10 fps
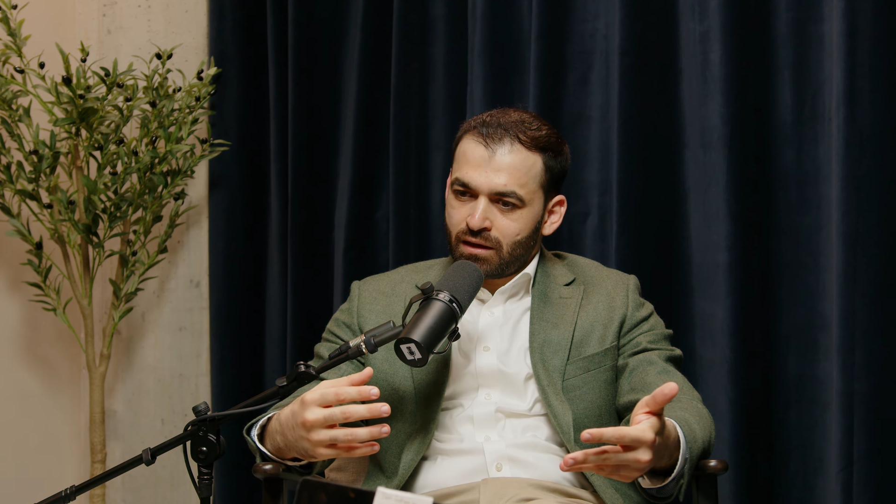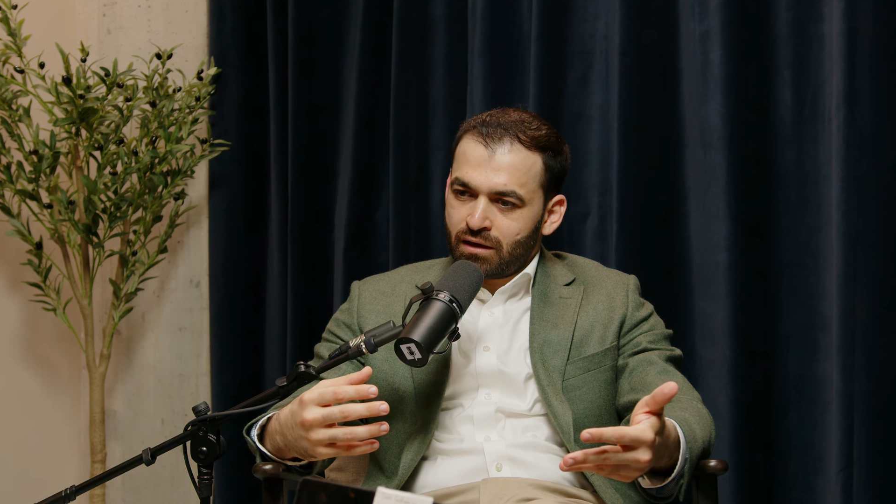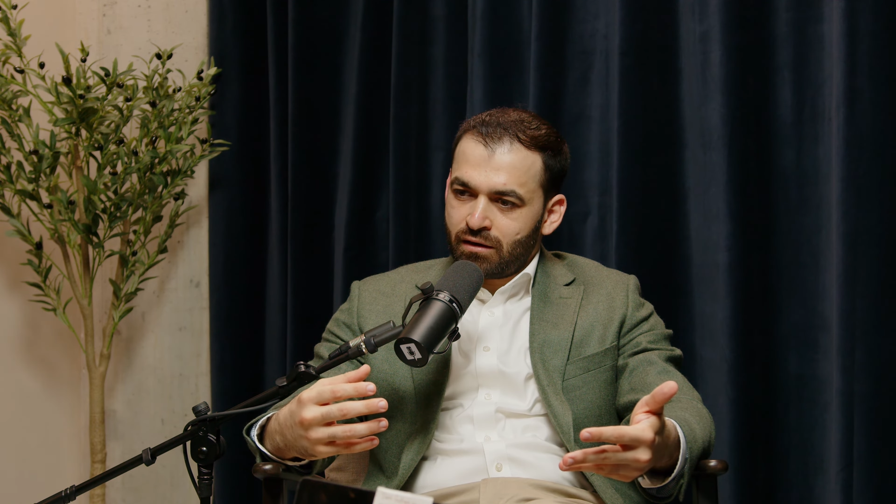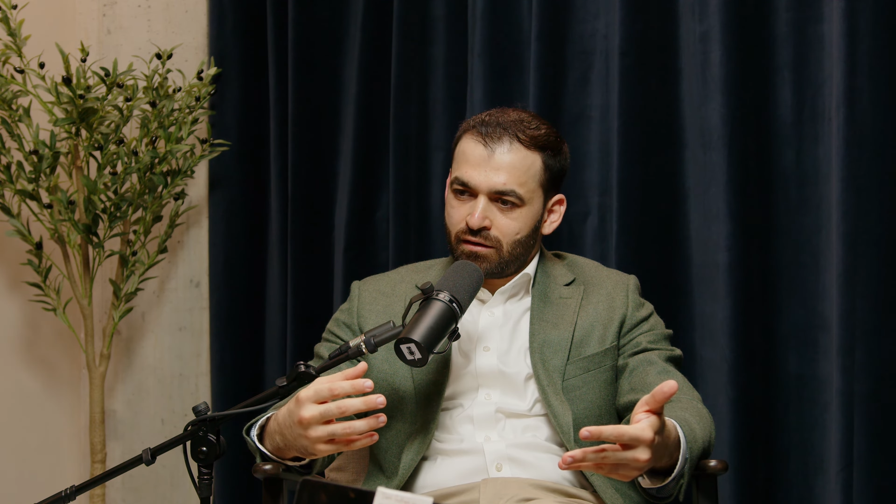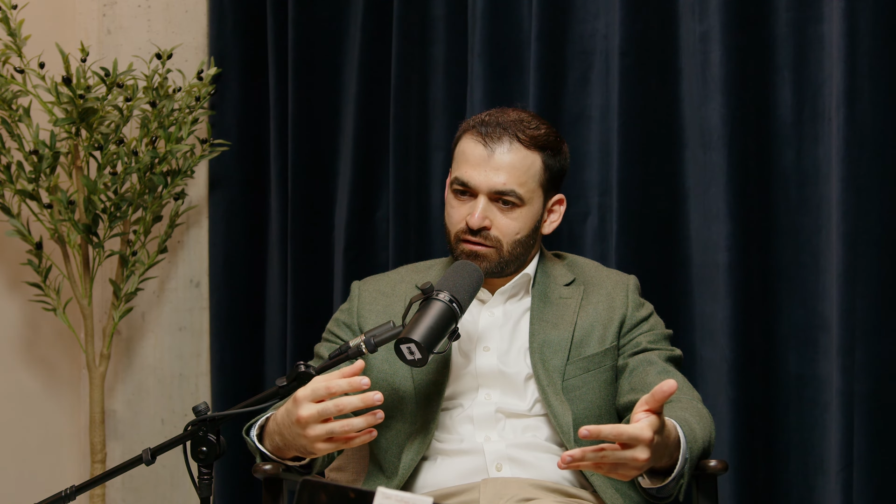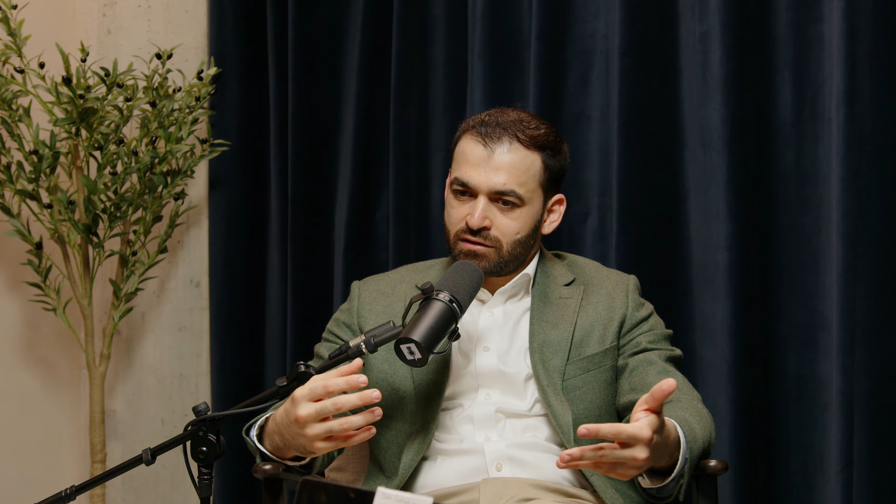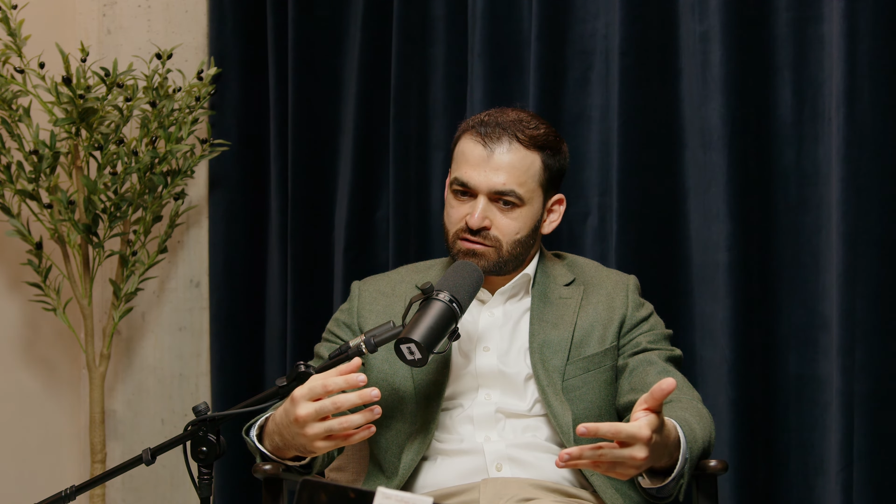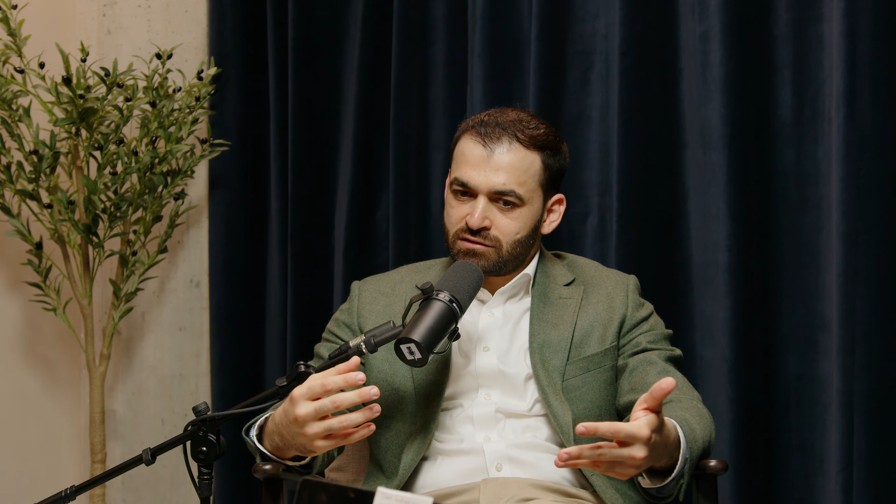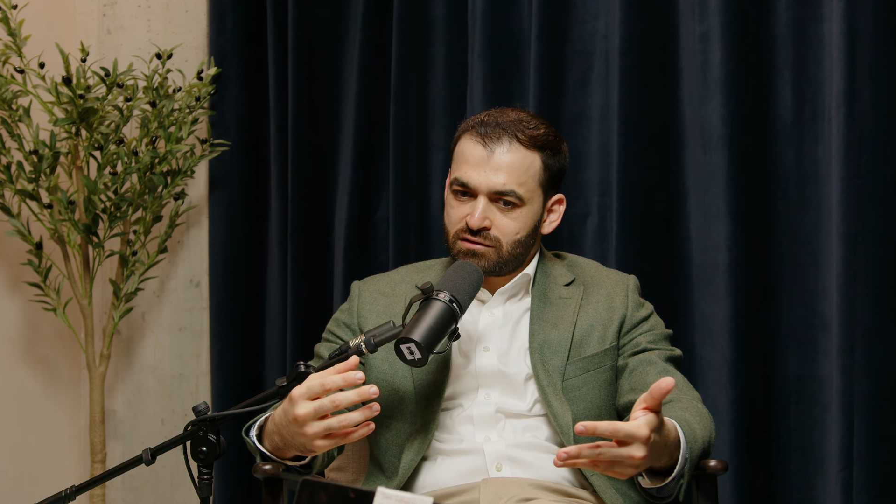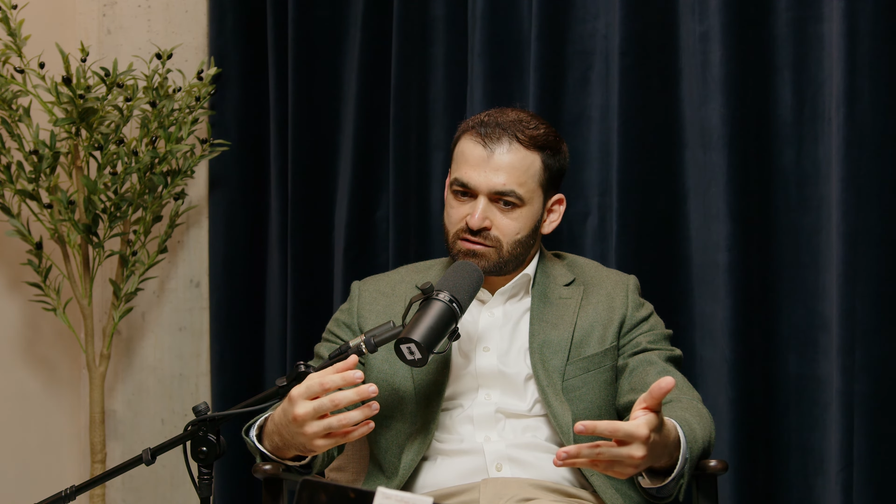
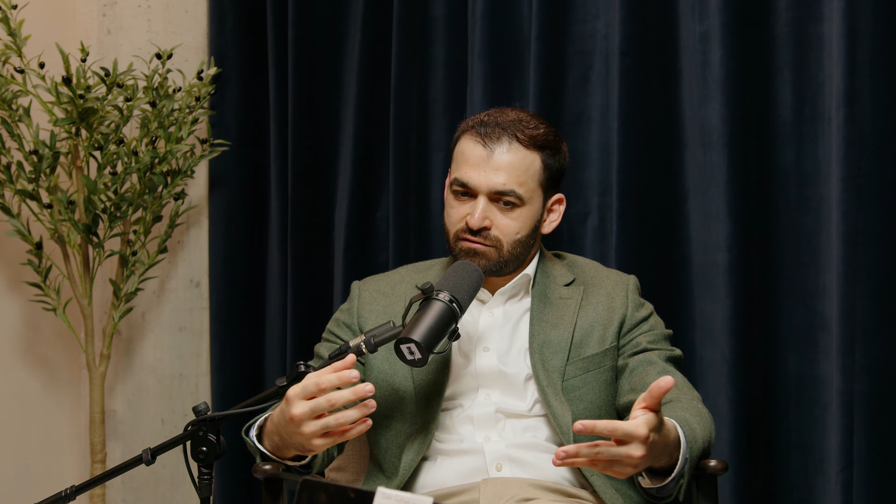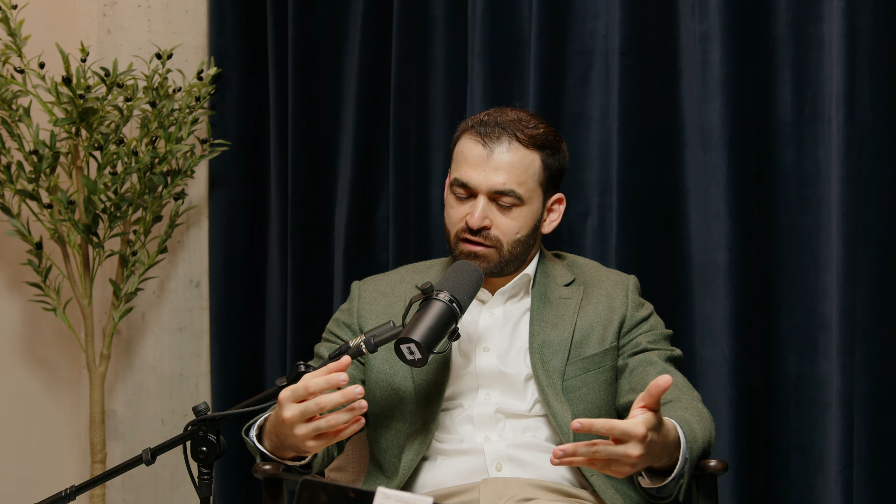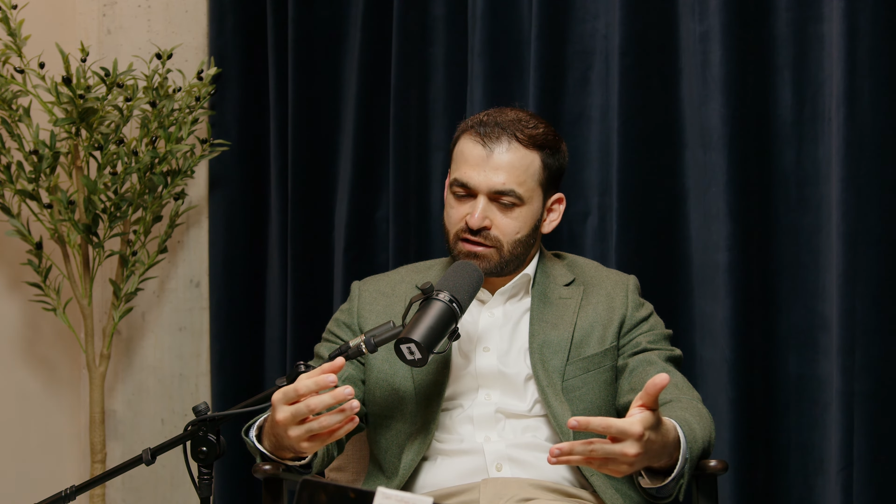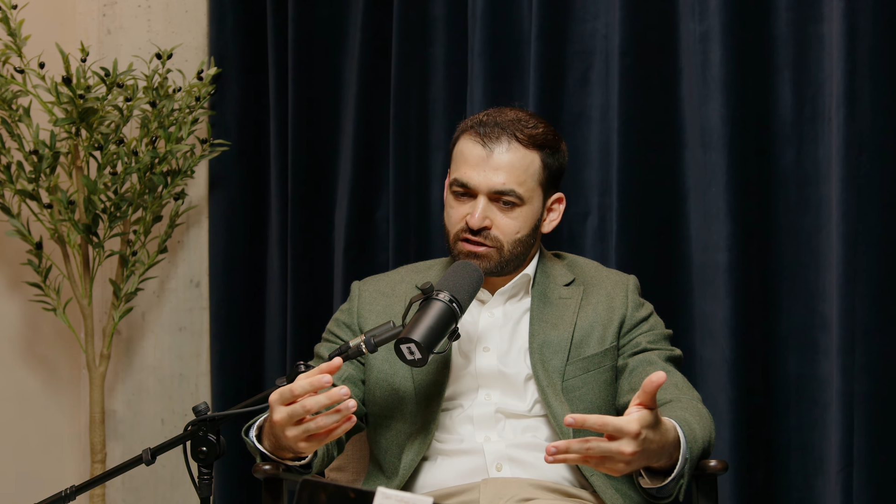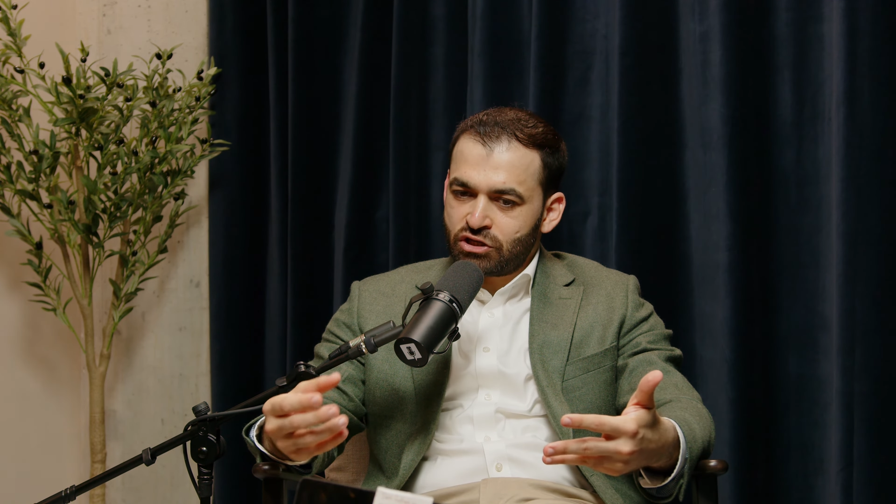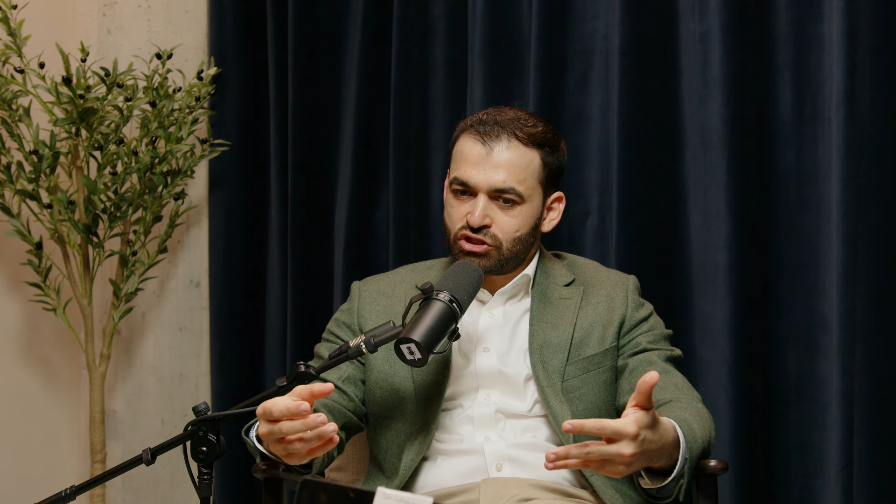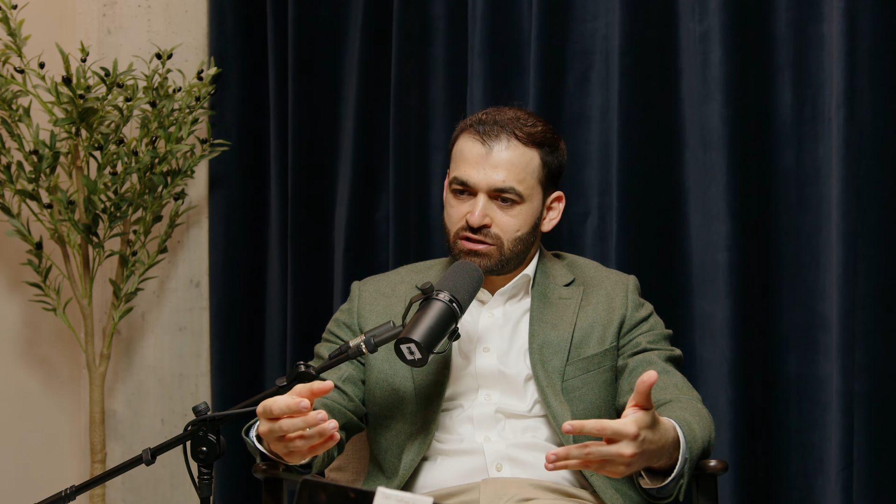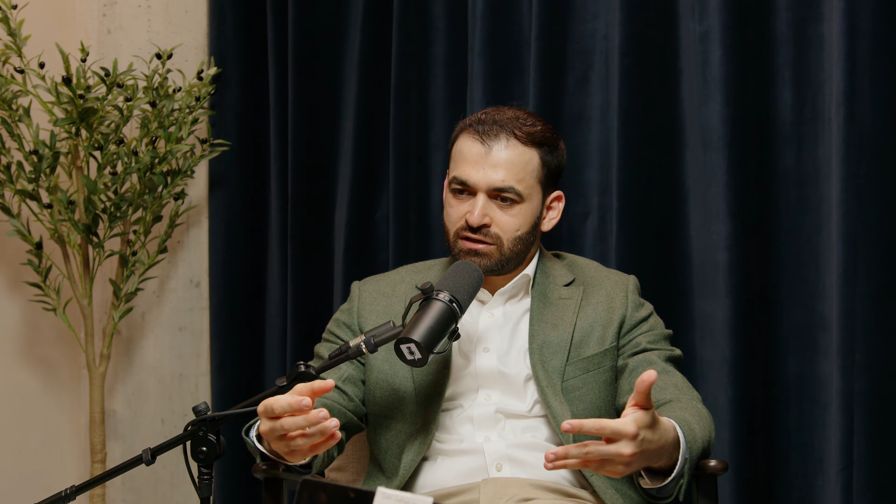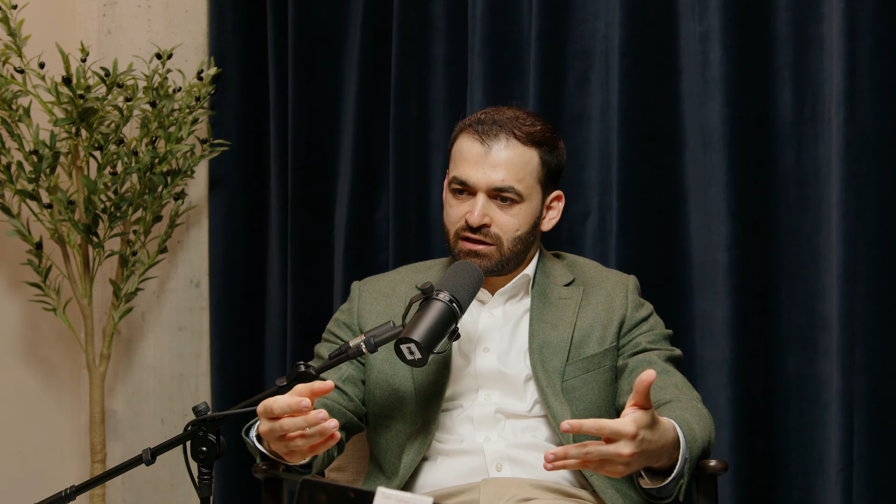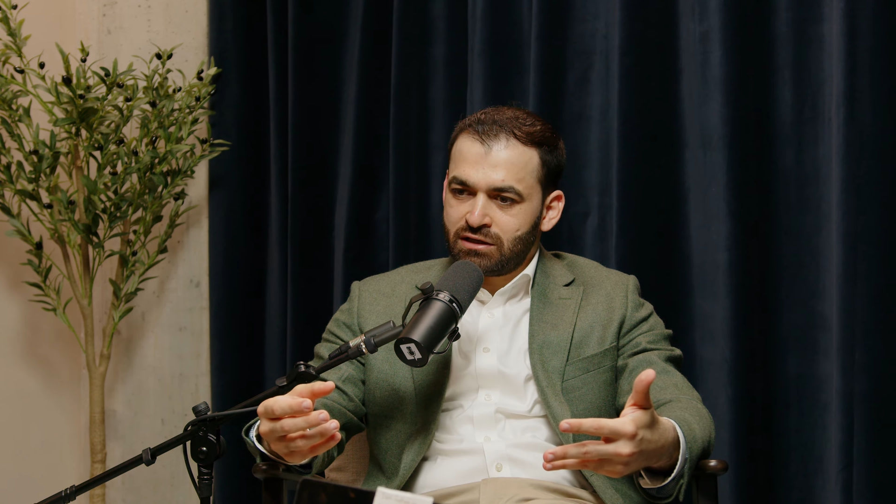the
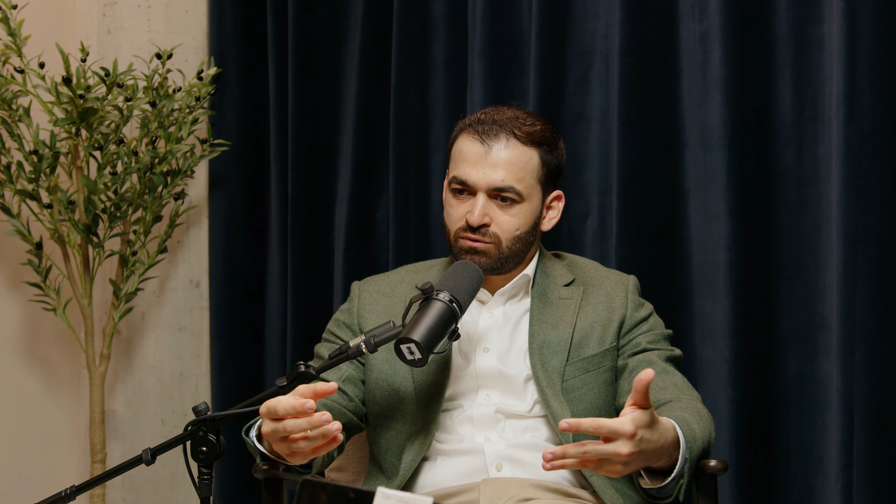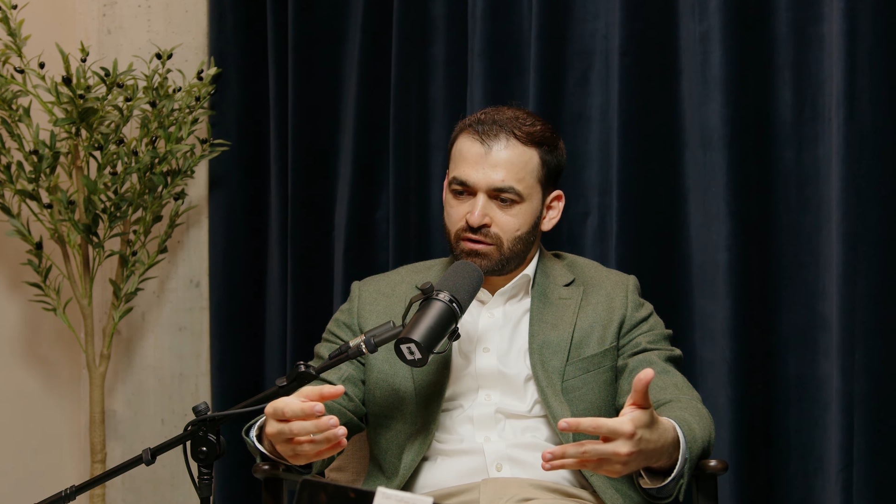civilization need,